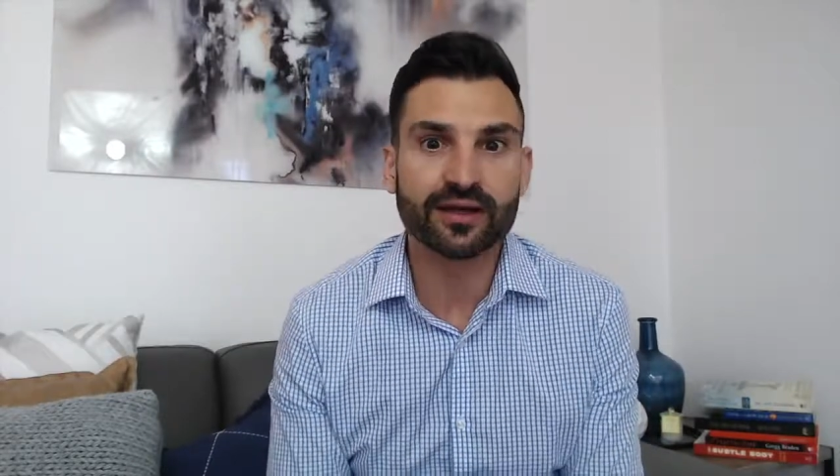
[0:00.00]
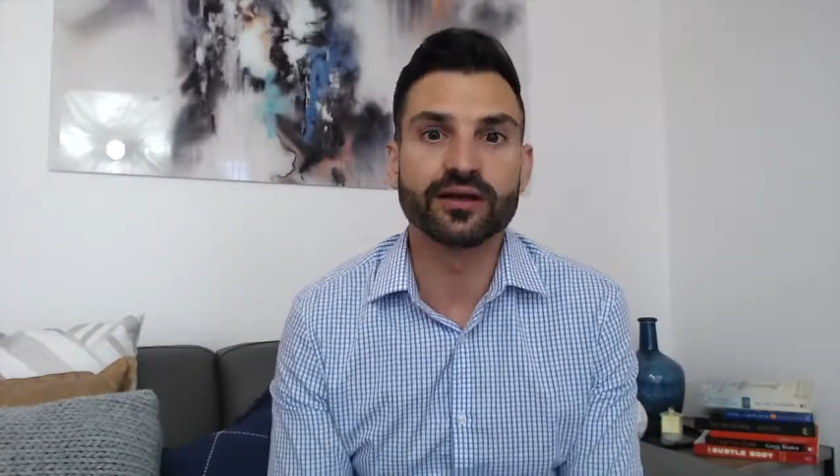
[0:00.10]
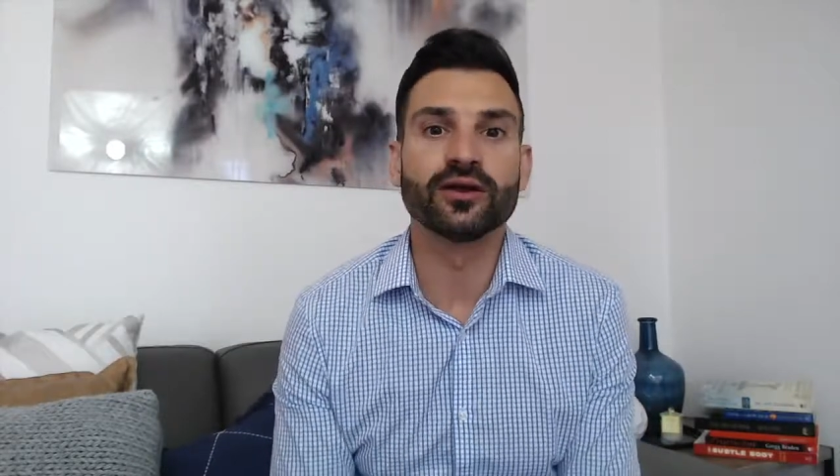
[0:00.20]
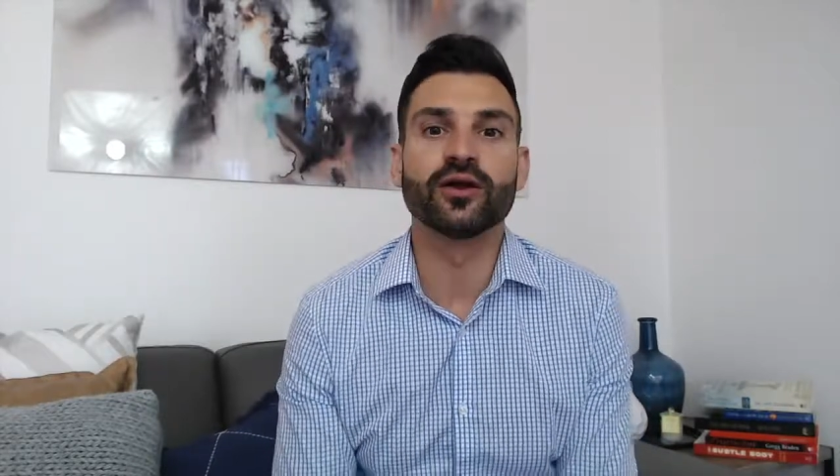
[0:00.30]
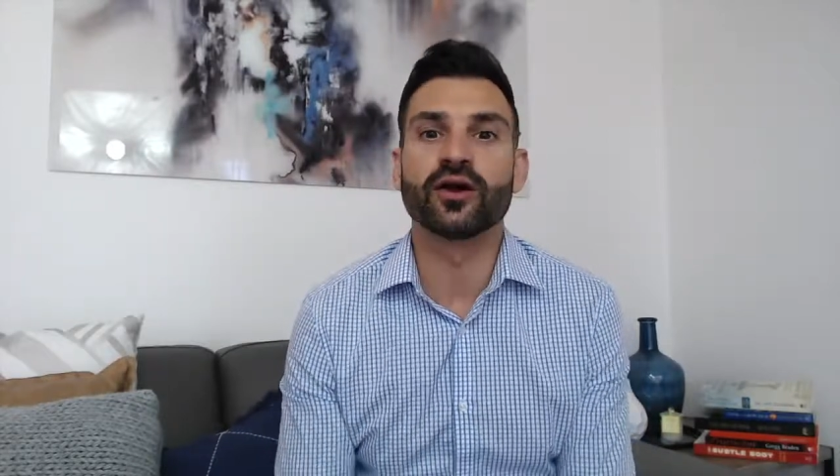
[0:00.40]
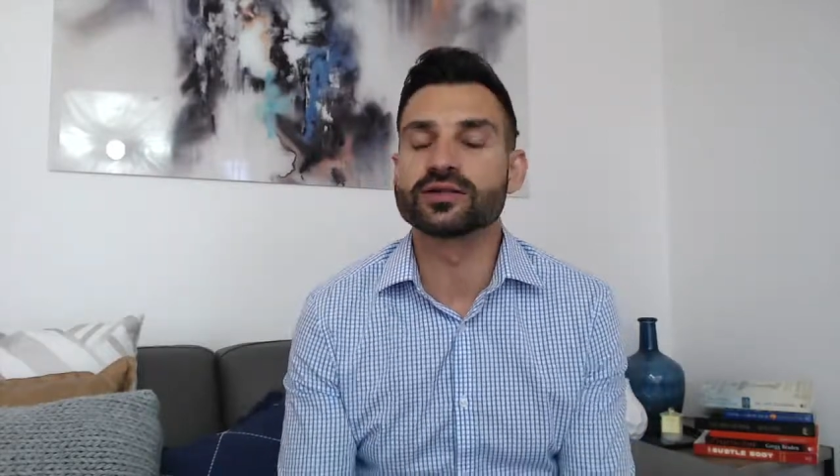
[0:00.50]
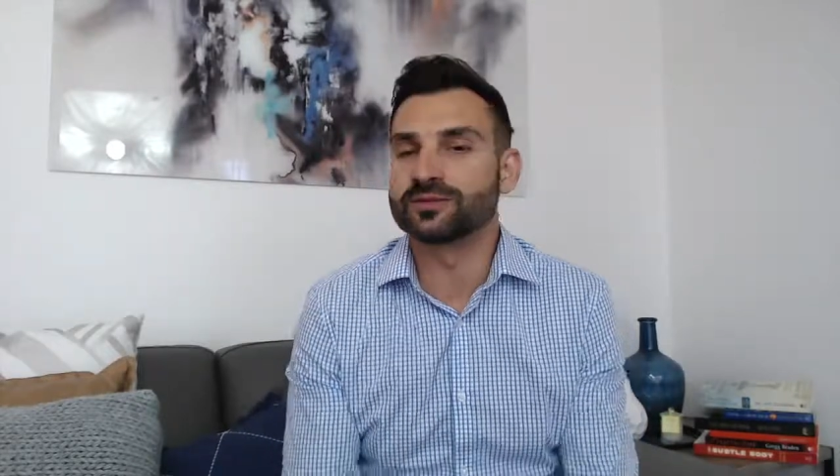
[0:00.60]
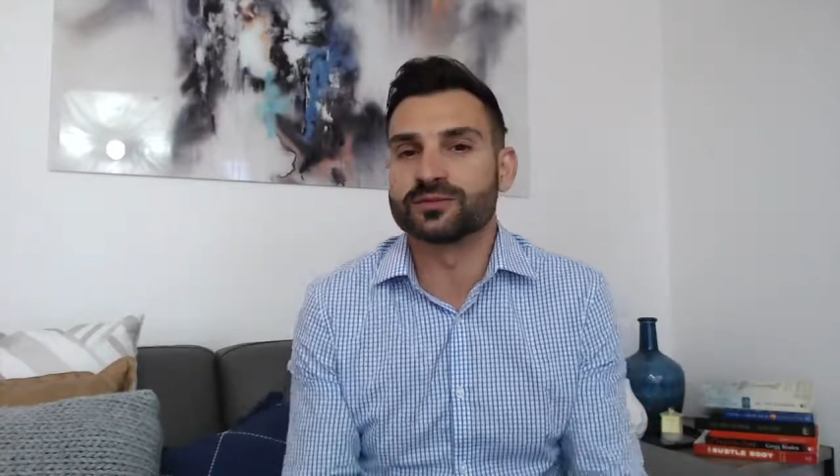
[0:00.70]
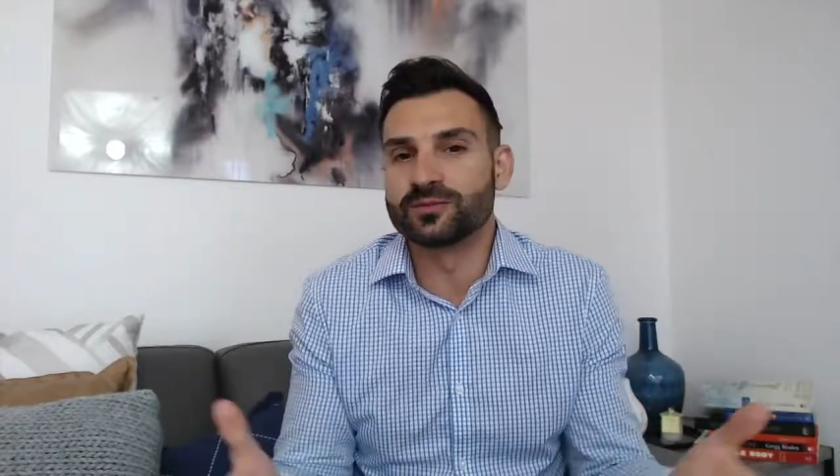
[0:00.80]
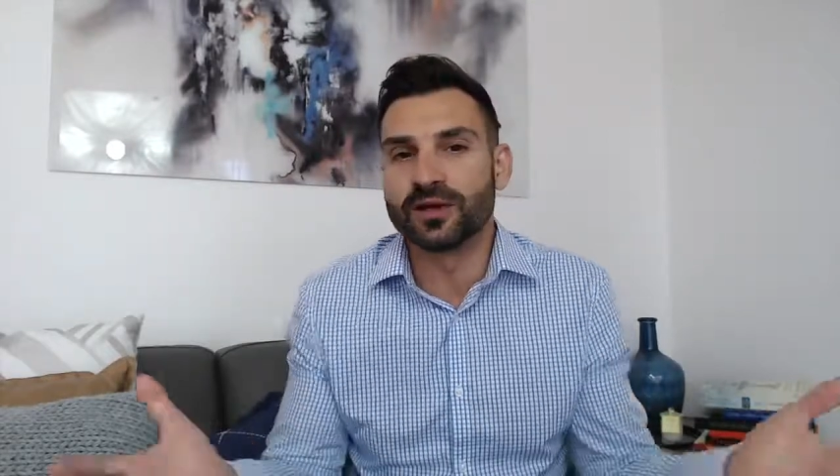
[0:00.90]
I've
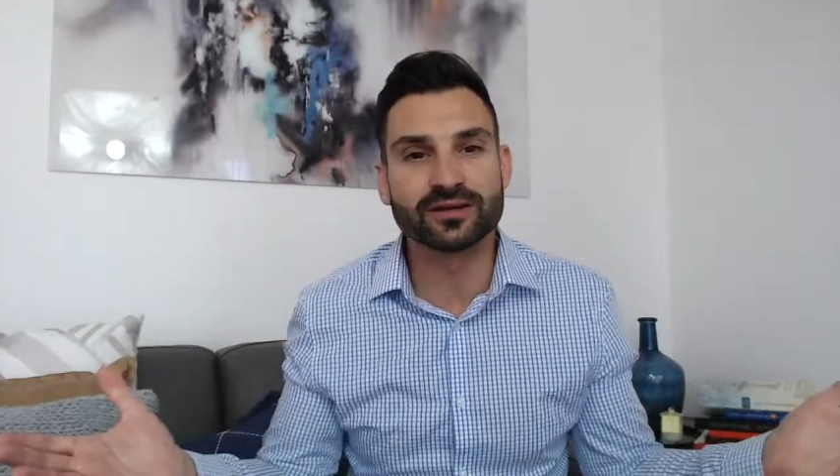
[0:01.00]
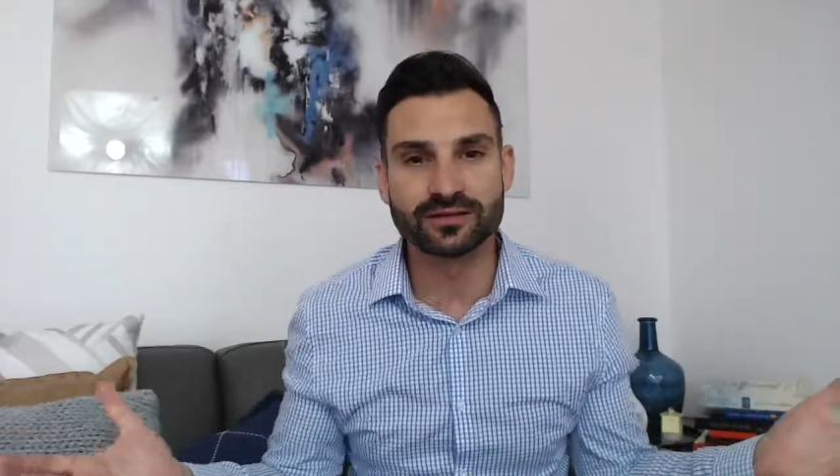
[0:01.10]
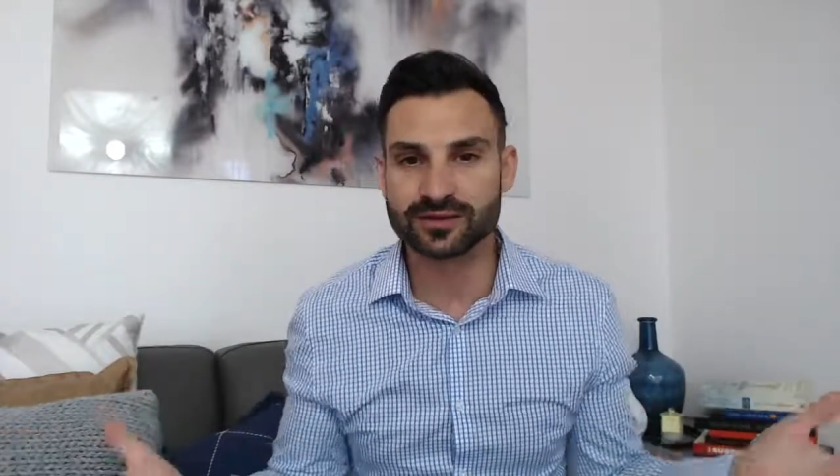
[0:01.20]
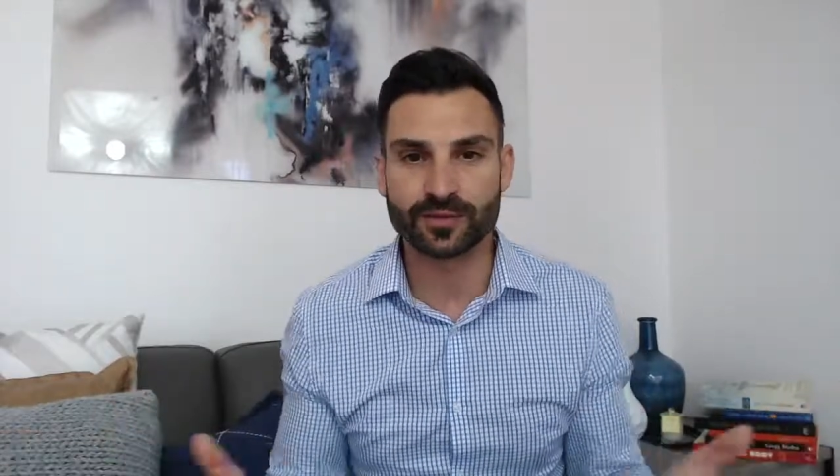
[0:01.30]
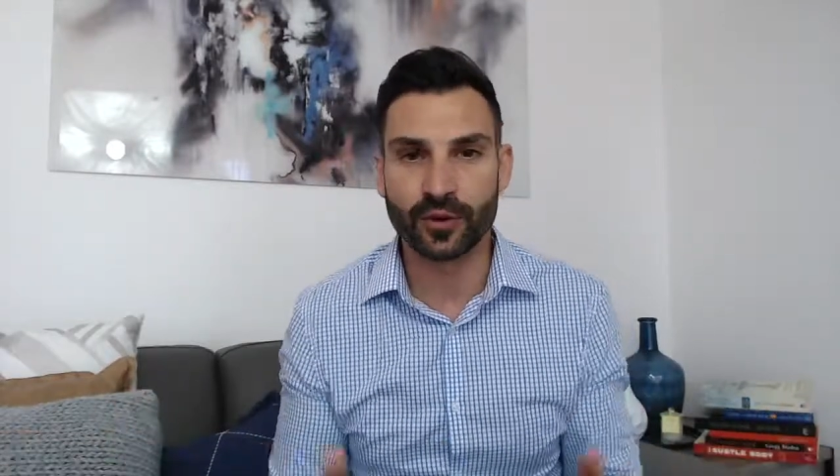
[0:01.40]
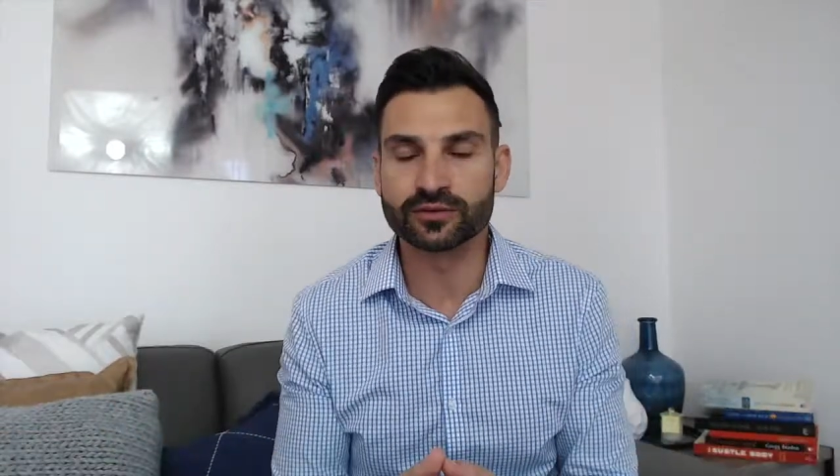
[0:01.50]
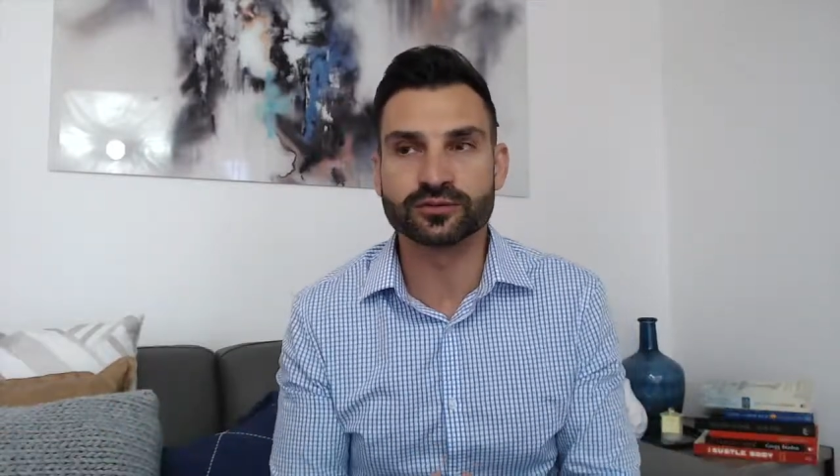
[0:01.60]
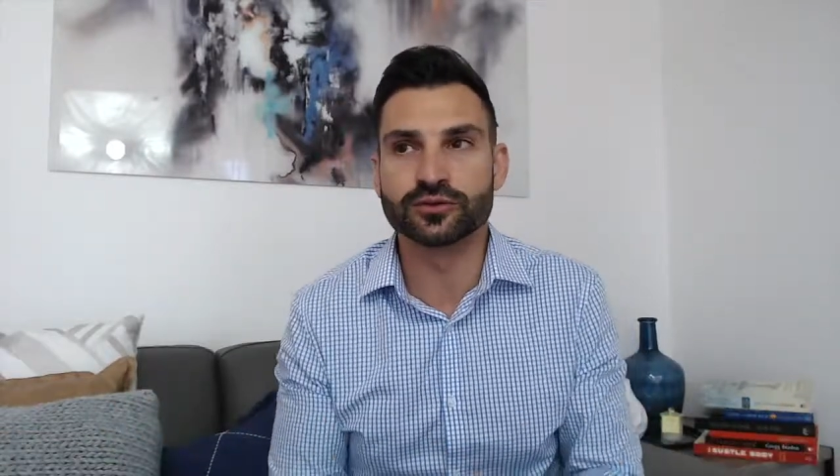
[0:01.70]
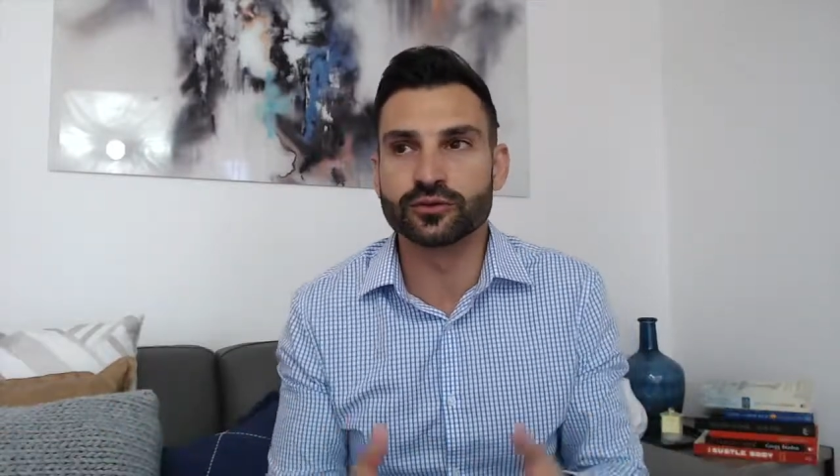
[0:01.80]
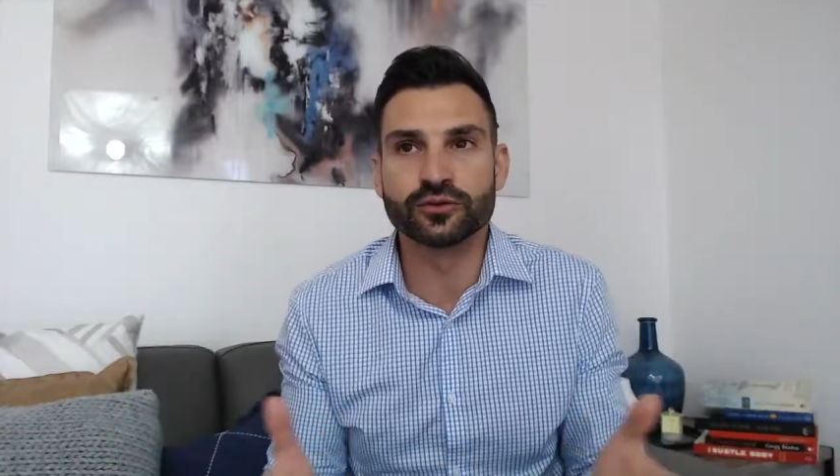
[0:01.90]
spoken
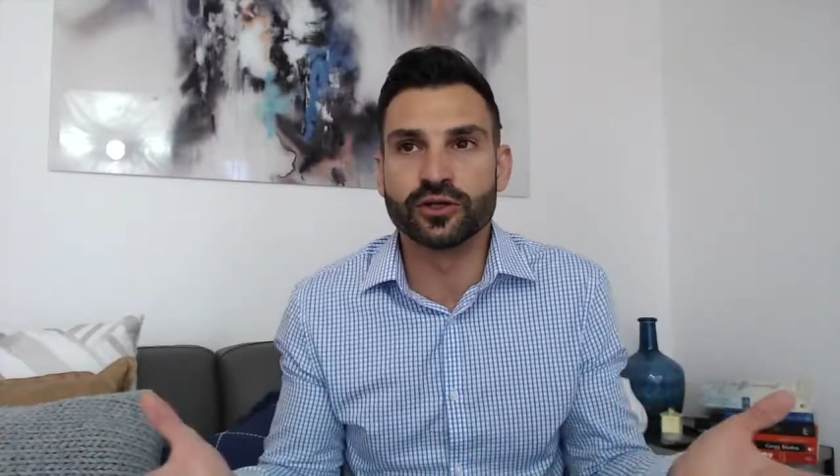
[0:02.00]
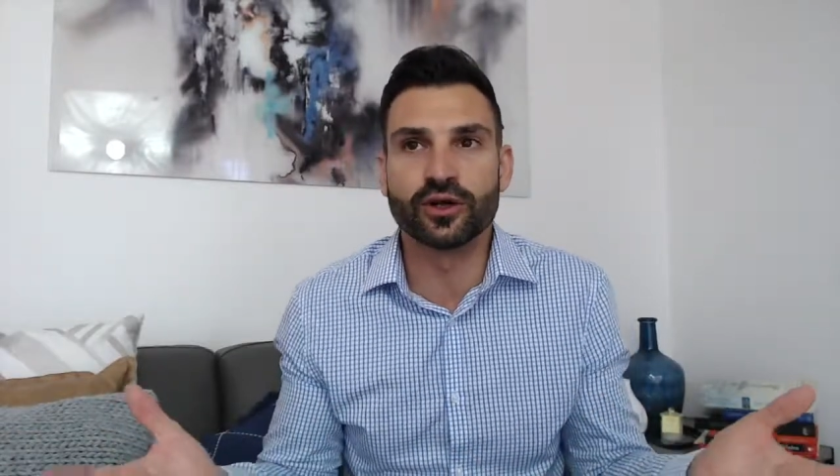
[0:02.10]
to,